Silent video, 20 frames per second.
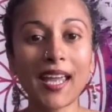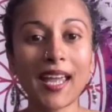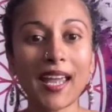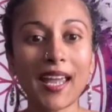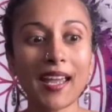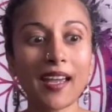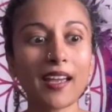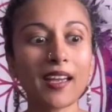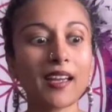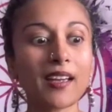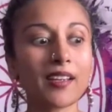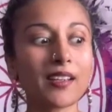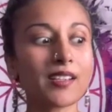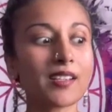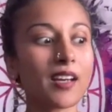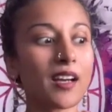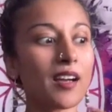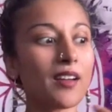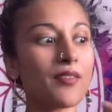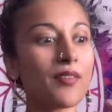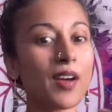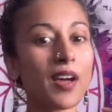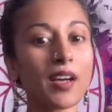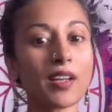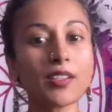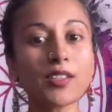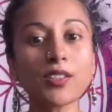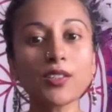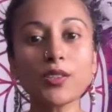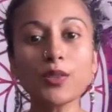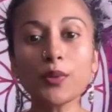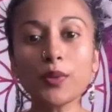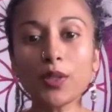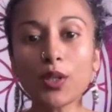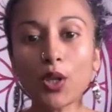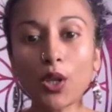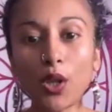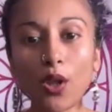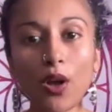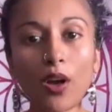And I've had to do a
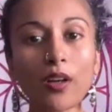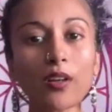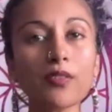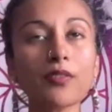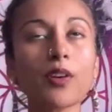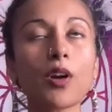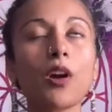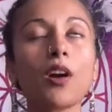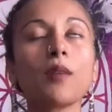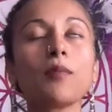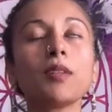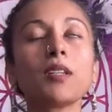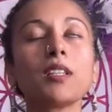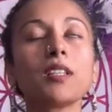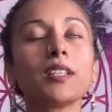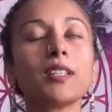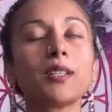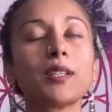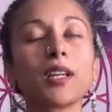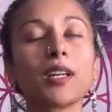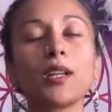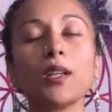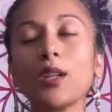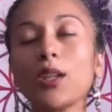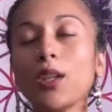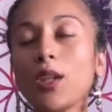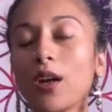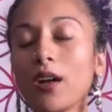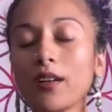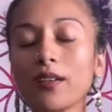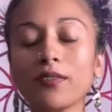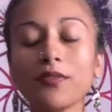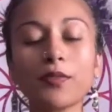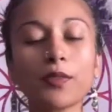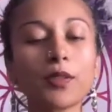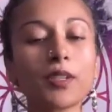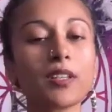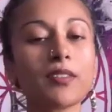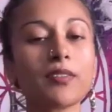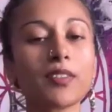lot of karma clearing, a lot of
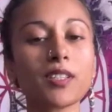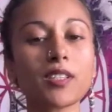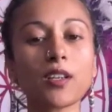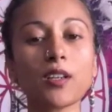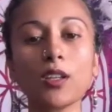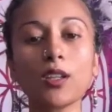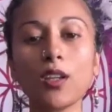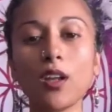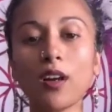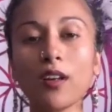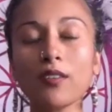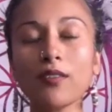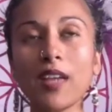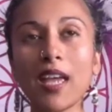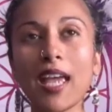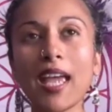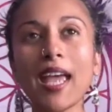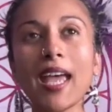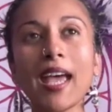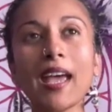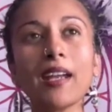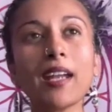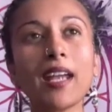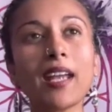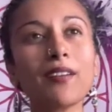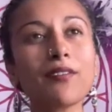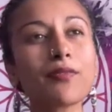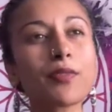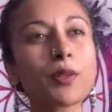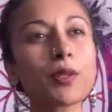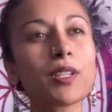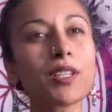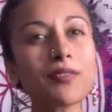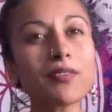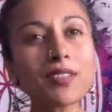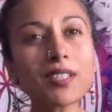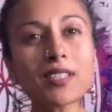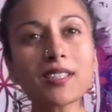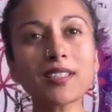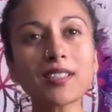forgiveness, and
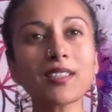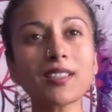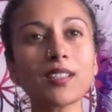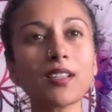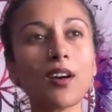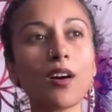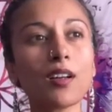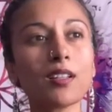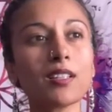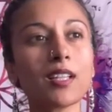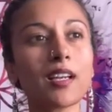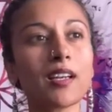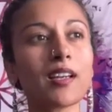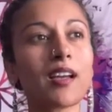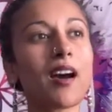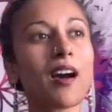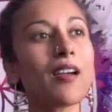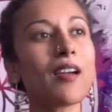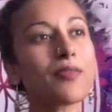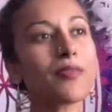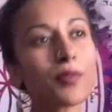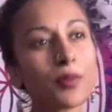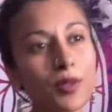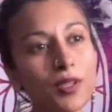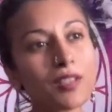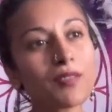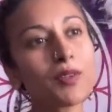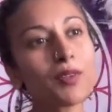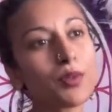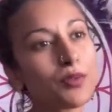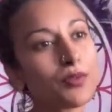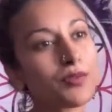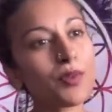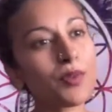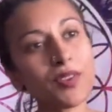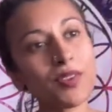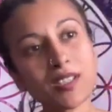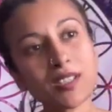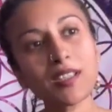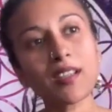forgiveness is not like, I forgive you for
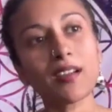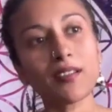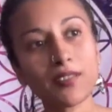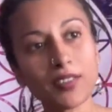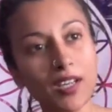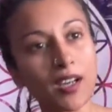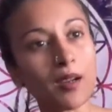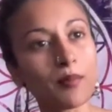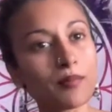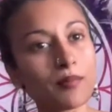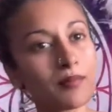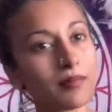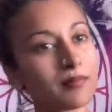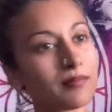this lifetime.